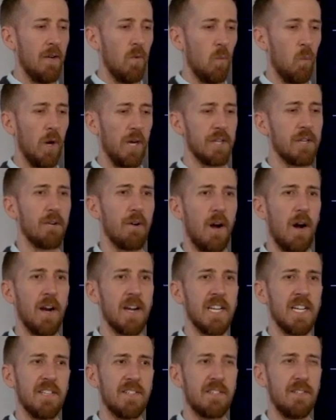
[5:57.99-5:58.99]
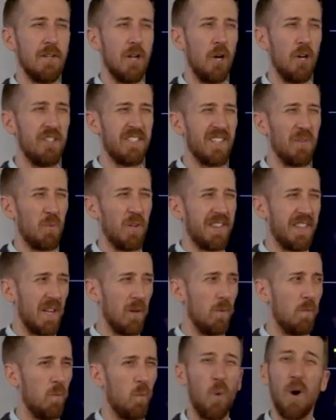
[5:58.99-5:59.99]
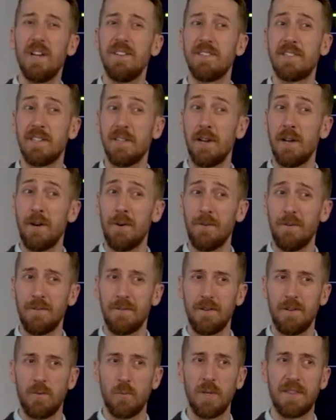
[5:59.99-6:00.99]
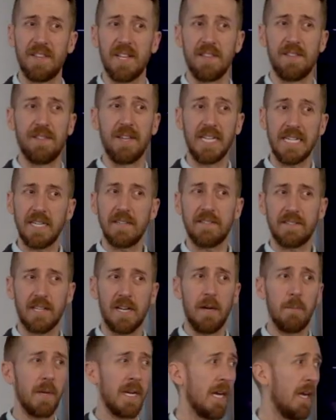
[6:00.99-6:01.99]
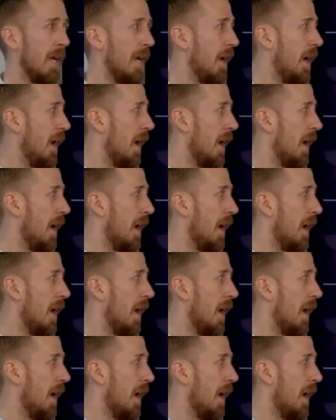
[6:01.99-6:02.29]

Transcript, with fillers: what your audience knows and what they want to know, what they think is coming.